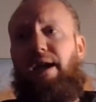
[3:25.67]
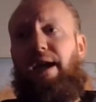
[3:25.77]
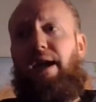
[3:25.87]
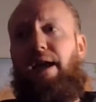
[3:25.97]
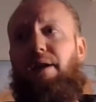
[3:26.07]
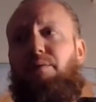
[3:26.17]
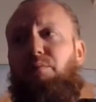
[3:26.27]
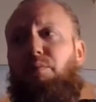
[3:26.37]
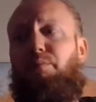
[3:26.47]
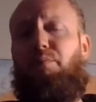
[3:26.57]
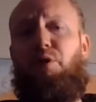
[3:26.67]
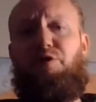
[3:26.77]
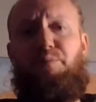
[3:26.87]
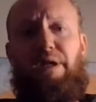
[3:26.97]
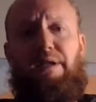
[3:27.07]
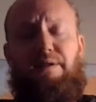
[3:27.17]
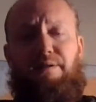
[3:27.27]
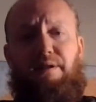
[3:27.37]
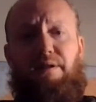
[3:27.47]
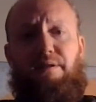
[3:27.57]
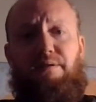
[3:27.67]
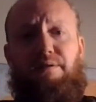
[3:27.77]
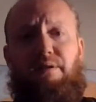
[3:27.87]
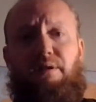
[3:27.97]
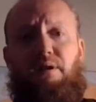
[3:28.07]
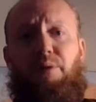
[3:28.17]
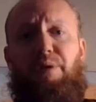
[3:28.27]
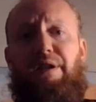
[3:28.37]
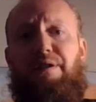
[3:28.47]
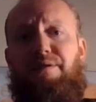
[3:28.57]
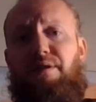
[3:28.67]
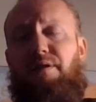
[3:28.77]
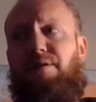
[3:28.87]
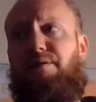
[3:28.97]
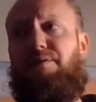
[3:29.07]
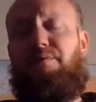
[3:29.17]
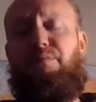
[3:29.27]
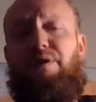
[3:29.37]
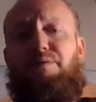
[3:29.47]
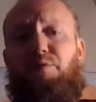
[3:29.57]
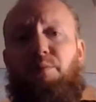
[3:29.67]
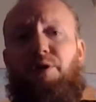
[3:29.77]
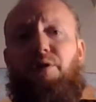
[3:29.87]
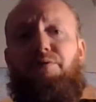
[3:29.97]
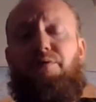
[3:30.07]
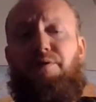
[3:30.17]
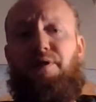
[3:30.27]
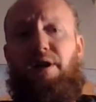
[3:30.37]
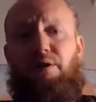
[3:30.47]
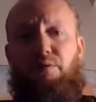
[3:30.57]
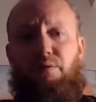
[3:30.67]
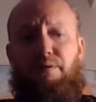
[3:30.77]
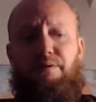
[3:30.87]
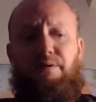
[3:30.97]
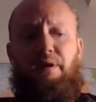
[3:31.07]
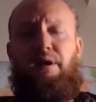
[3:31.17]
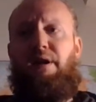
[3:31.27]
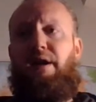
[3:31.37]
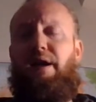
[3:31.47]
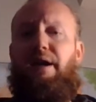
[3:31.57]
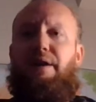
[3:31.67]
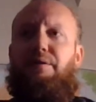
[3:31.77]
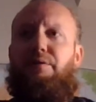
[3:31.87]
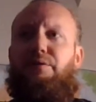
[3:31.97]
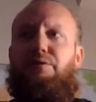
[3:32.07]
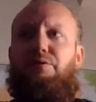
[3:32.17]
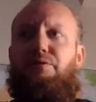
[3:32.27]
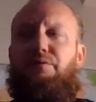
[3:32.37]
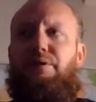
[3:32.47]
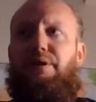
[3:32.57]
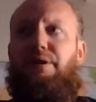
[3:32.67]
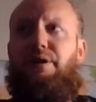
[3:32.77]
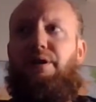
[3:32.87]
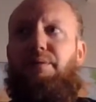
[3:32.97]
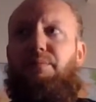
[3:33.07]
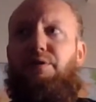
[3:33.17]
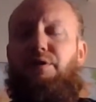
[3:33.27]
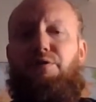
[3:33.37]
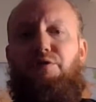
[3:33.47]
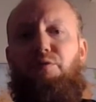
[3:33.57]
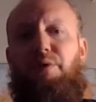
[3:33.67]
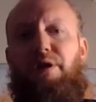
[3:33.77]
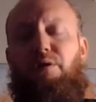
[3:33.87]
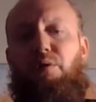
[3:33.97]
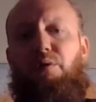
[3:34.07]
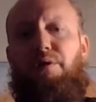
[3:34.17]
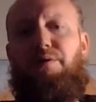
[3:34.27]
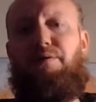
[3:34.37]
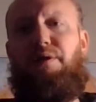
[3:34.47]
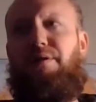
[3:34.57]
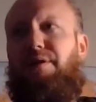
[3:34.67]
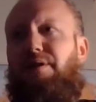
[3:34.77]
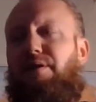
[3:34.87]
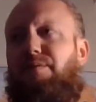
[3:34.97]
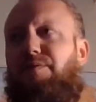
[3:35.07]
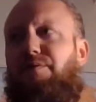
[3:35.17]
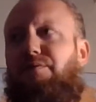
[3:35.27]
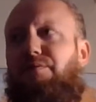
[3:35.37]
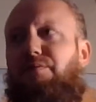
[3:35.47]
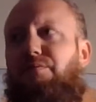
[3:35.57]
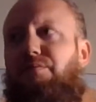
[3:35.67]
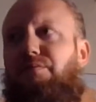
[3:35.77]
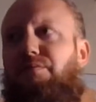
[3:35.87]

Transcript: And most PDCs, a PDC means permaculture design course, and they're usually a 2 week course. I think it comes to,